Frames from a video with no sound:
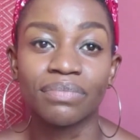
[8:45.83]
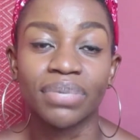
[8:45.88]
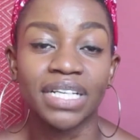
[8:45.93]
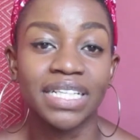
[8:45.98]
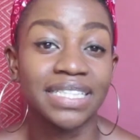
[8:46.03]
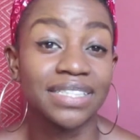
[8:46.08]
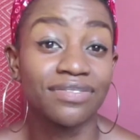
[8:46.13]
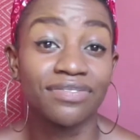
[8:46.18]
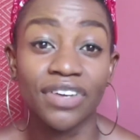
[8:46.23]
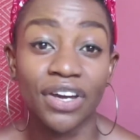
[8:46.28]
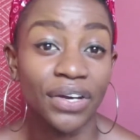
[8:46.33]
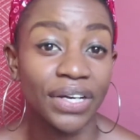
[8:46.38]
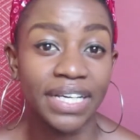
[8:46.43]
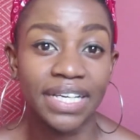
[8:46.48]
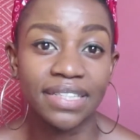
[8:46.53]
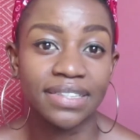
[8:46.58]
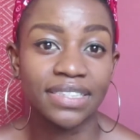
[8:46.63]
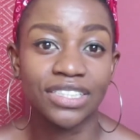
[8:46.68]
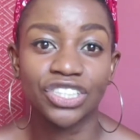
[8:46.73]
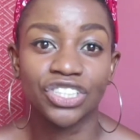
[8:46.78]
but it's very
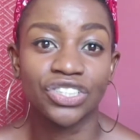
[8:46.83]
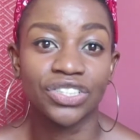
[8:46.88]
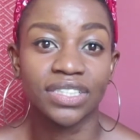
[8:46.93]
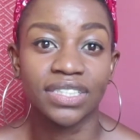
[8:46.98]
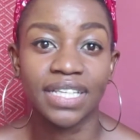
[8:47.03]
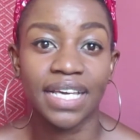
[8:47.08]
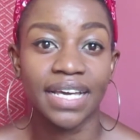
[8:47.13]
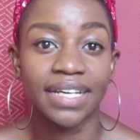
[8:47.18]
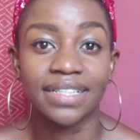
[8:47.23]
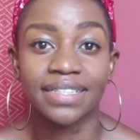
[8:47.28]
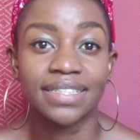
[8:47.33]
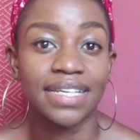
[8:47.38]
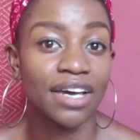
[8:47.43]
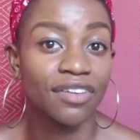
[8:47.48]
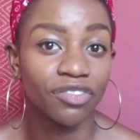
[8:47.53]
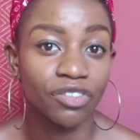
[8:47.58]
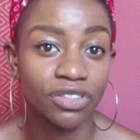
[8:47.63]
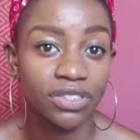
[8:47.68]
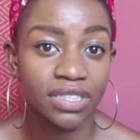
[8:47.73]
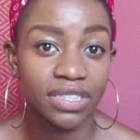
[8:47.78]
easy to just get a
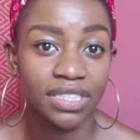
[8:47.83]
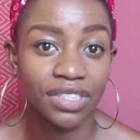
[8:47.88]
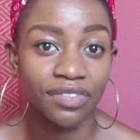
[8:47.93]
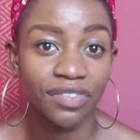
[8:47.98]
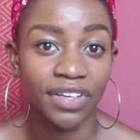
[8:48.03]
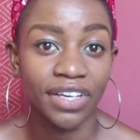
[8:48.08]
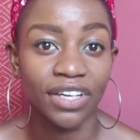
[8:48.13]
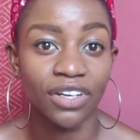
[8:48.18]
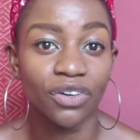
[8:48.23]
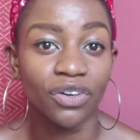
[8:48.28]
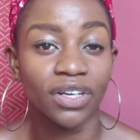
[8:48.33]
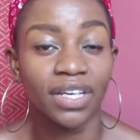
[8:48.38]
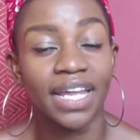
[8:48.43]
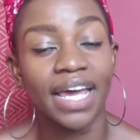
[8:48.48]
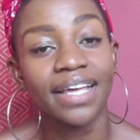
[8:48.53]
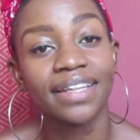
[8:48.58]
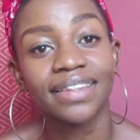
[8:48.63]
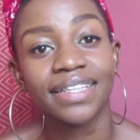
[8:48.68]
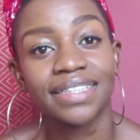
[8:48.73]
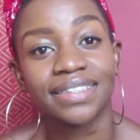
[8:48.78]
TEFL certificate
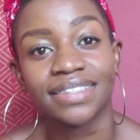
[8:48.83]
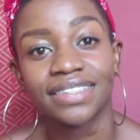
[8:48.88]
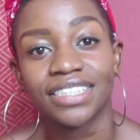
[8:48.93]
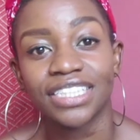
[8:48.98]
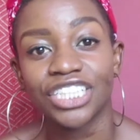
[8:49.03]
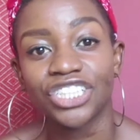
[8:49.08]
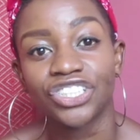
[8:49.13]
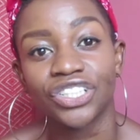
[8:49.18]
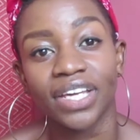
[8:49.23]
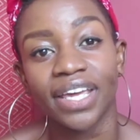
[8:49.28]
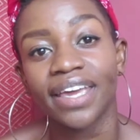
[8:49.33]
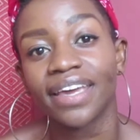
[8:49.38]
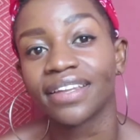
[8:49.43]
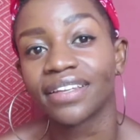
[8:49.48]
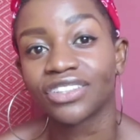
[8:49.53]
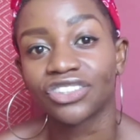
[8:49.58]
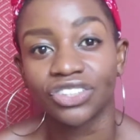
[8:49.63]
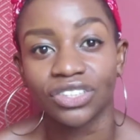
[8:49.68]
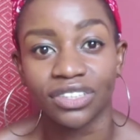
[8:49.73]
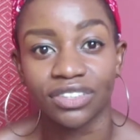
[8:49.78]
online that's teaching
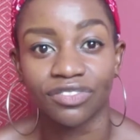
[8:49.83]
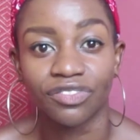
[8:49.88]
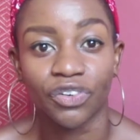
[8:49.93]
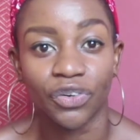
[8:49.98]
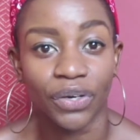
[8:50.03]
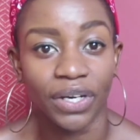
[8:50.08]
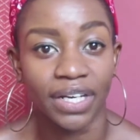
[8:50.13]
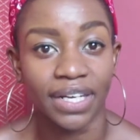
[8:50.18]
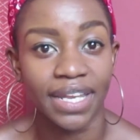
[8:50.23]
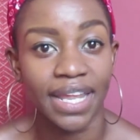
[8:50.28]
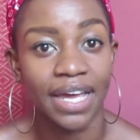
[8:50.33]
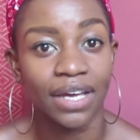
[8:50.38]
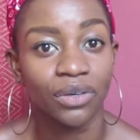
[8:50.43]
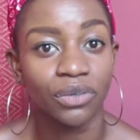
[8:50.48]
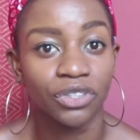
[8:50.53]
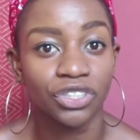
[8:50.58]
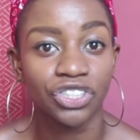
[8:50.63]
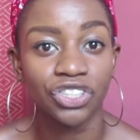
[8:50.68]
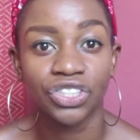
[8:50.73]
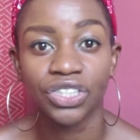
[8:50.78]
English as a foreign
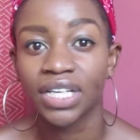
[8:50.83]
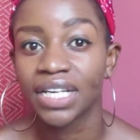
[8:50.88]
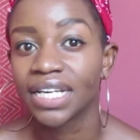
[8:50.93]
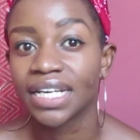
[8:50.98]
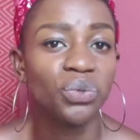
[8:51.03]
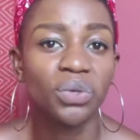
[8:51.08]
language.